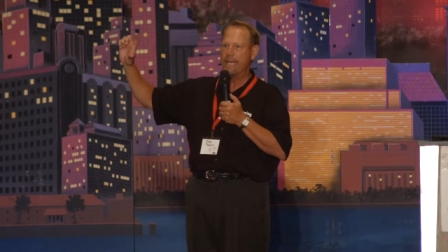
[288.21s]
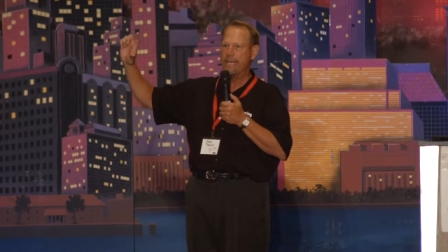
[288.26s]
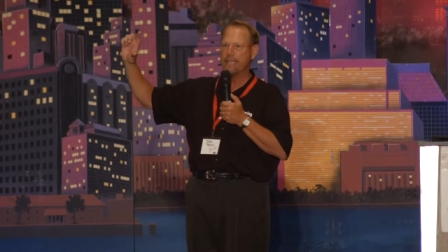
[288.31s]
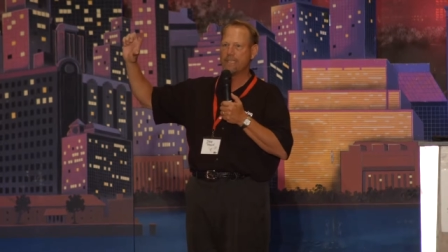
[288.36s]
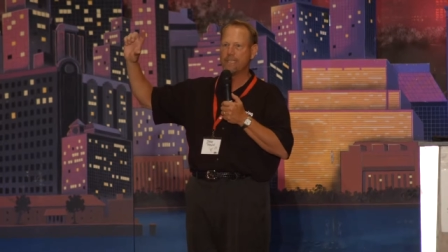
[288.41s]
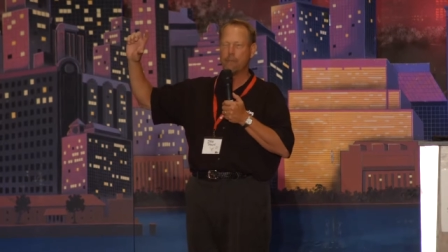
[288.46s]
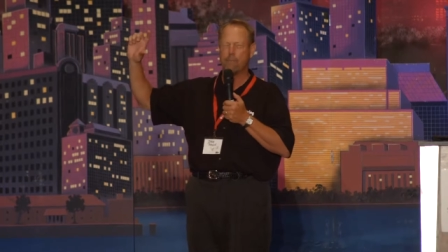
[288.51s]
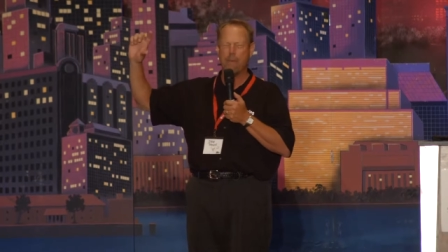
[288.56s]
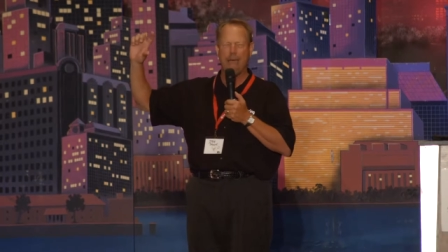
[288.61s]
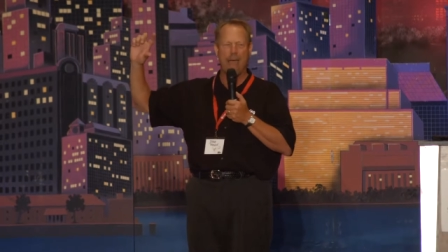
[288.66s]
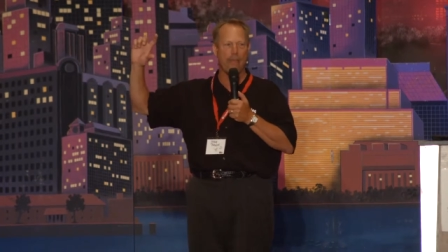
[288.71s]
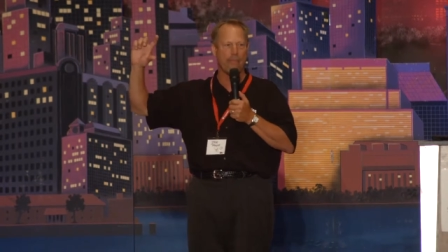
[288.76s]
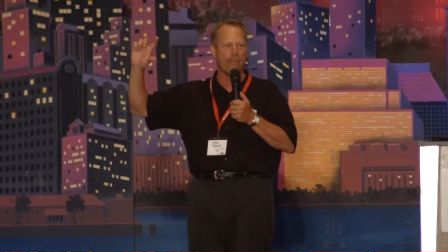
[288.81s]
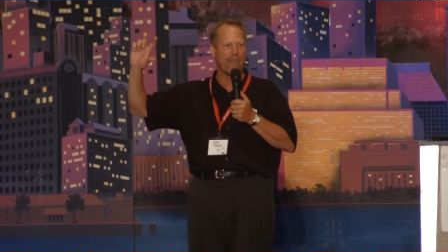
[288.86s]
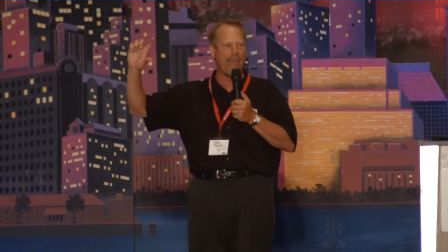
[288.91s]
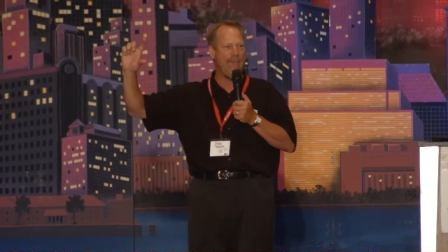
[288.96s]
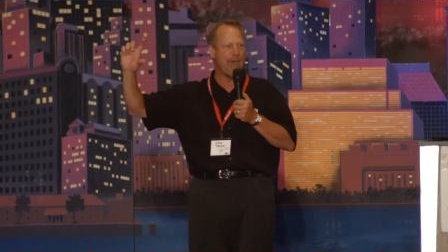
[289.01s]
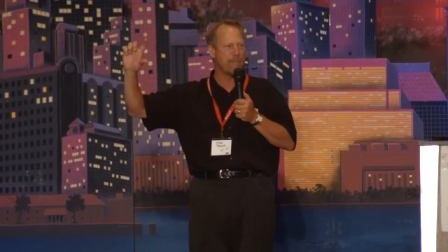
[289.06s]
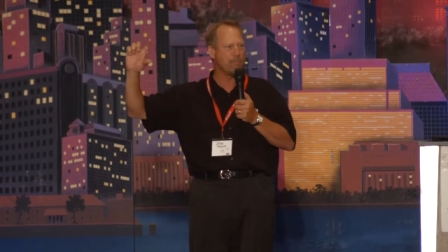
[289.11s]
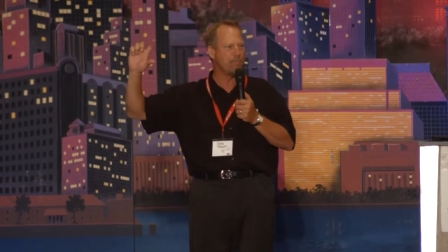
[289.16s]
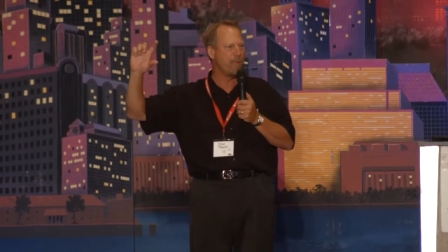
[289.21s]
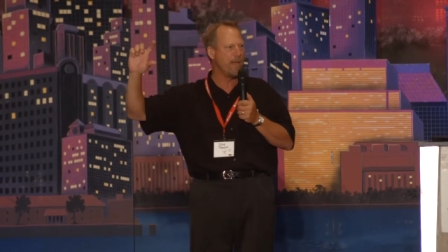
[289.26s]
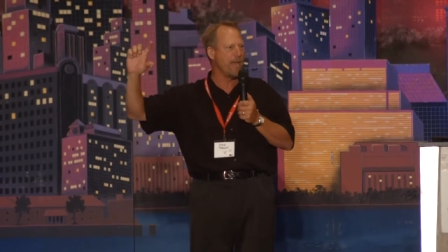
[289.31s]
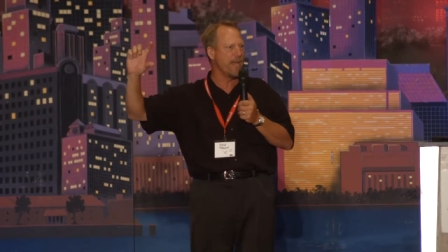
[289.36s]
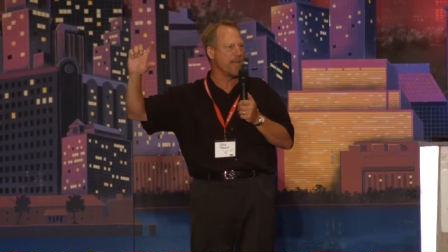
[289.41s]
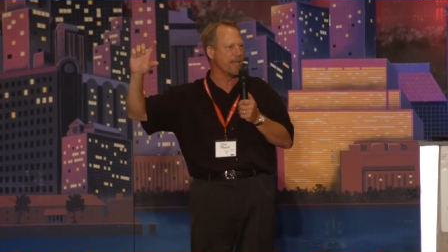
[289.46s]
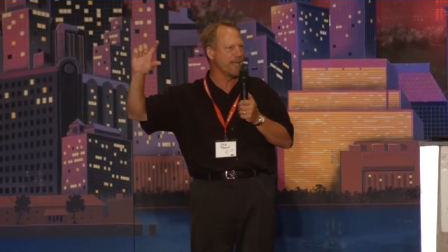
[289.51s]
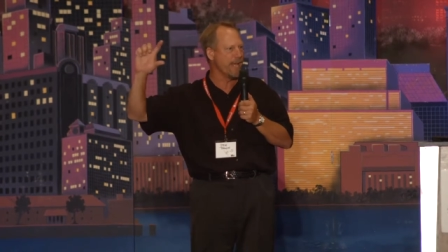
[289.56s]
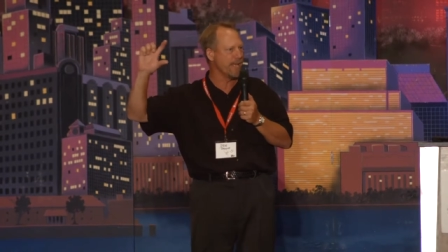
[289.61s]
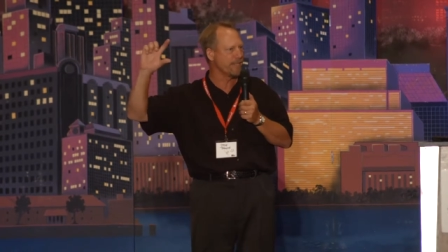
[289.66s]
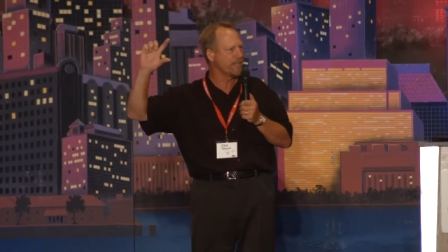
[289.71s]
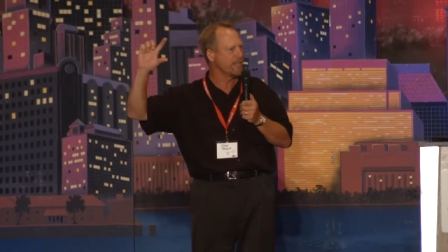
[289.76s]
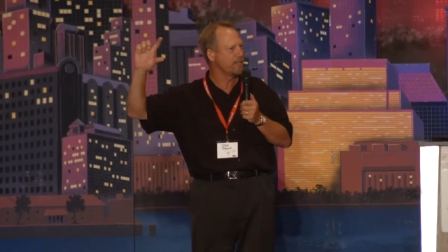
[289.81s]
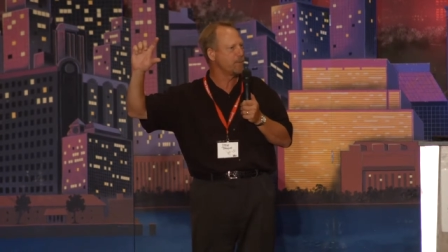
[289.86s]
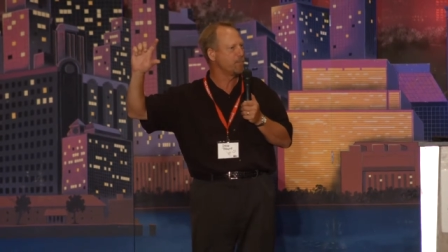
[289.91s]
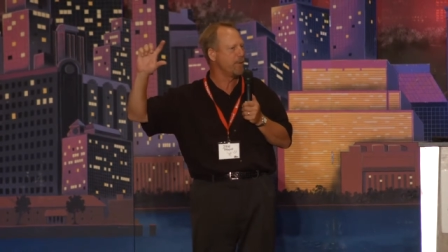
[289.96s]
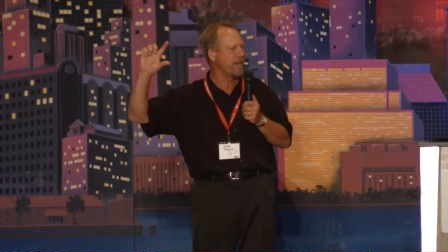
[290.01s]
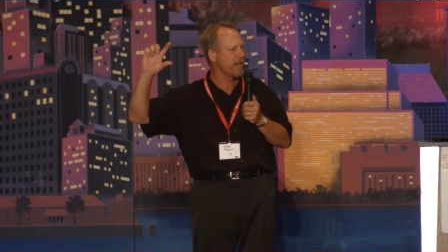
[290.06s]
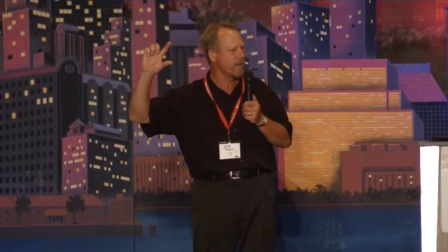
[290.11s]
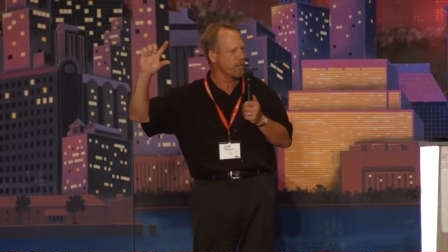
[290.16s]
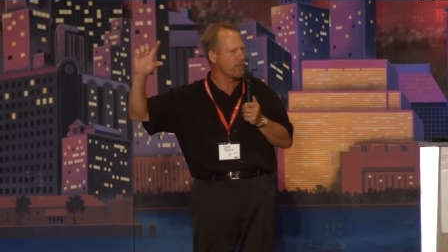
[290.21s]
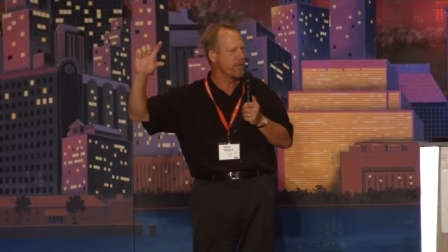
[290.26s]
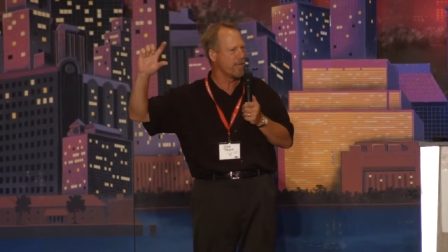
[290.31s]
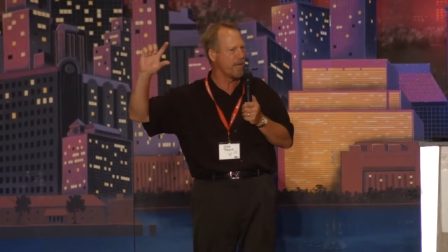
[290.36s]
It's about that big. Yes, it's bigger